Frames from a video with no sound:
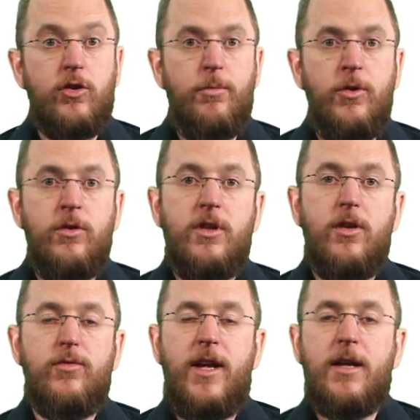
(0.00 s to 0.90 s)
a
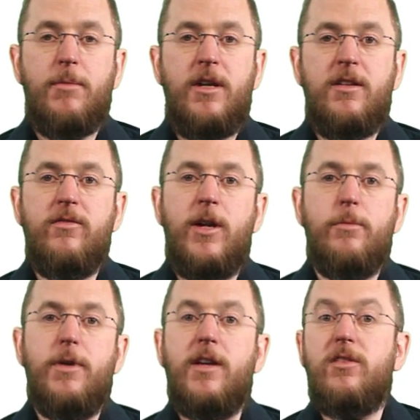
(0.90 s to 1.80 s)
community of like-minded
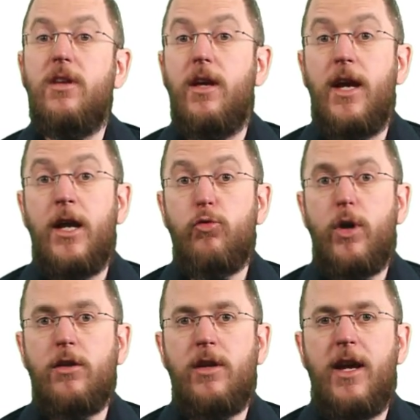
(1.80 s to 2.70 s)
developers, and
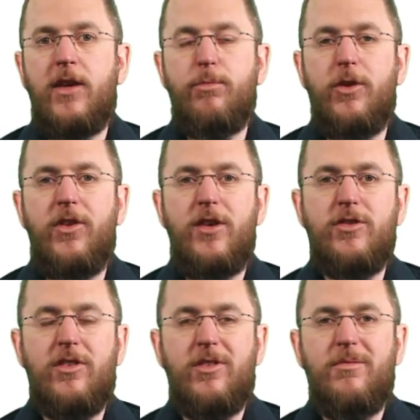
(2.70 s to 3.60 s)
regular expert
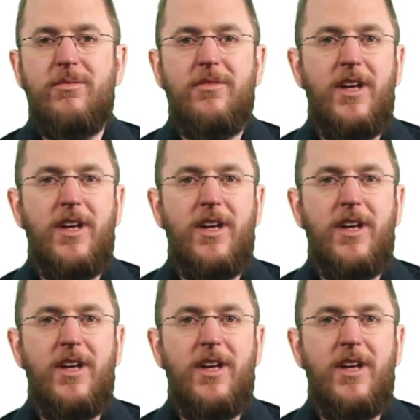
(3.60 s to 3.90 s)
sessions.